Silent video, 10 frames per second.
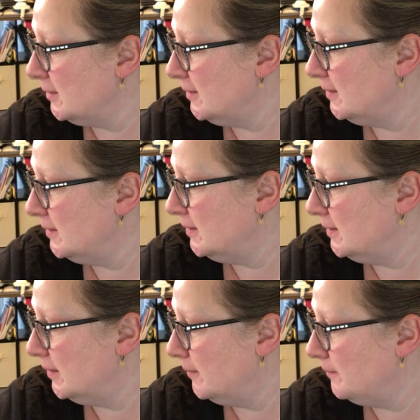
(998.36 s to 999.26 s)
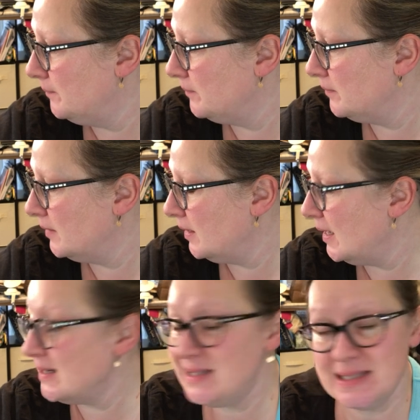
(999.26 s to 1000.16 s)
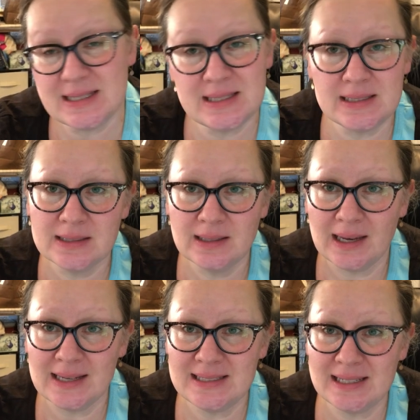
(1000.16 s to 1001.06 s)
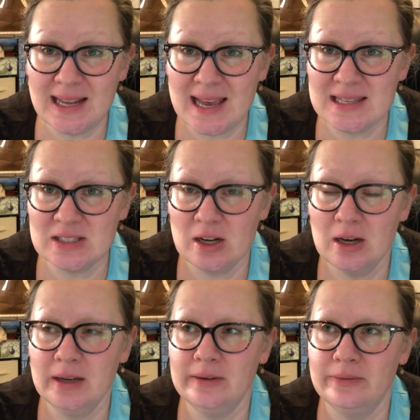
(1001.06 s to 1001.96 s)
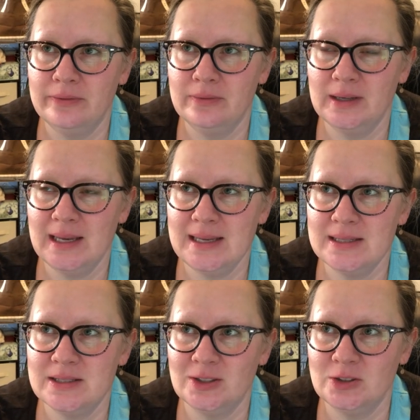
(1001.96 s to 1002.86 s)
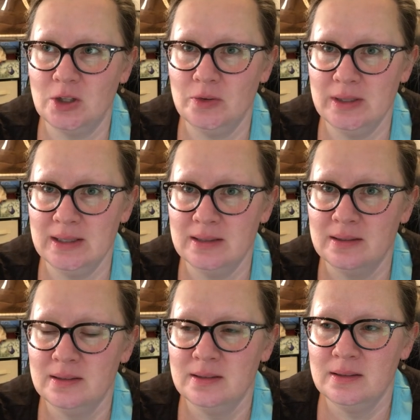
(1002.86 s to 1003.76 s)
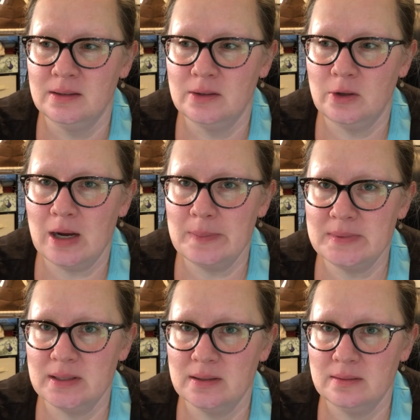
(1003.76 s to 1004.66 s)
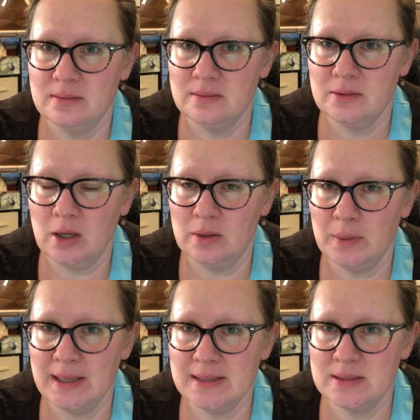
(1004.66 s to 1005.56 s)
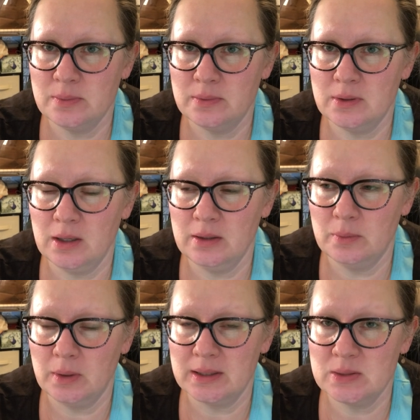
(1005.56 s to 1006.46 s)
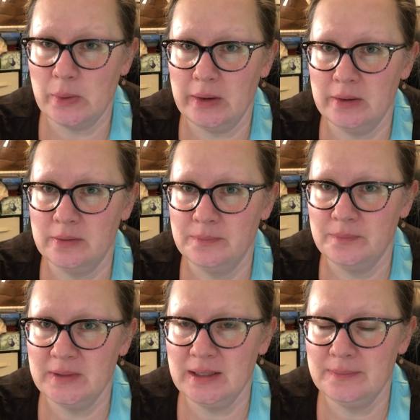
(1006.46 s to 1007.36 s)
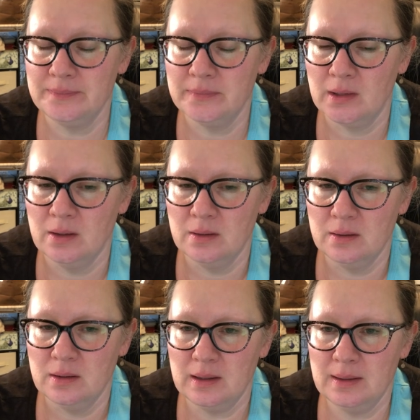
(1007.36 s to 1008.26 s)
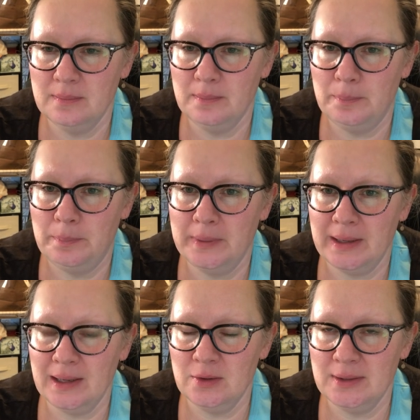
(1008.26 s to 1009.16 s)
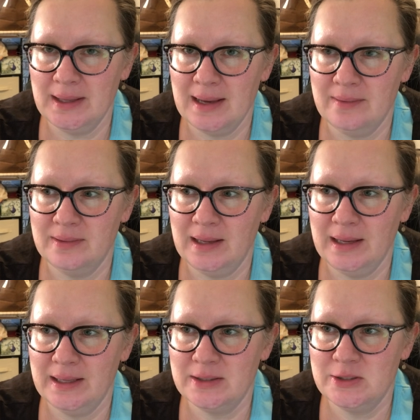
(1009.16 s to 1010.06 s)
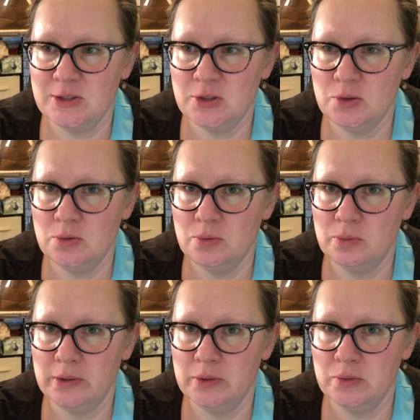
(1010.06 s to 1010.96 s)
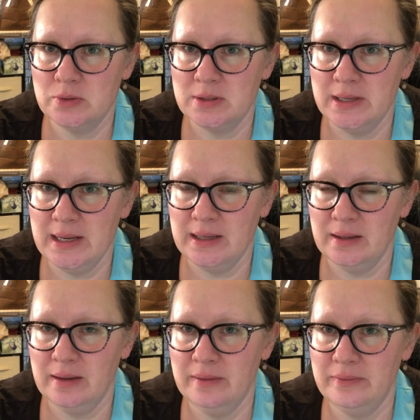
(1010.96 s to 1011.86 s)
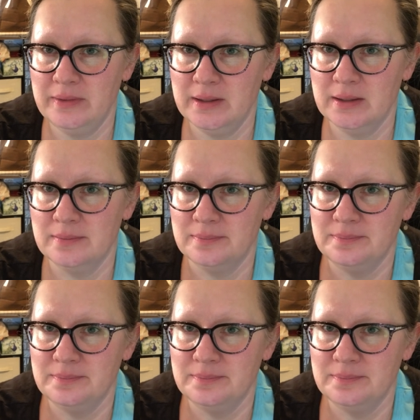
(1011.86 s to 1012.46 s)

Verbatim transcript: No. I did, I did cast on a Soldotna cropped colorway, color work sweater thing. Um, but I only have like two rows knit of the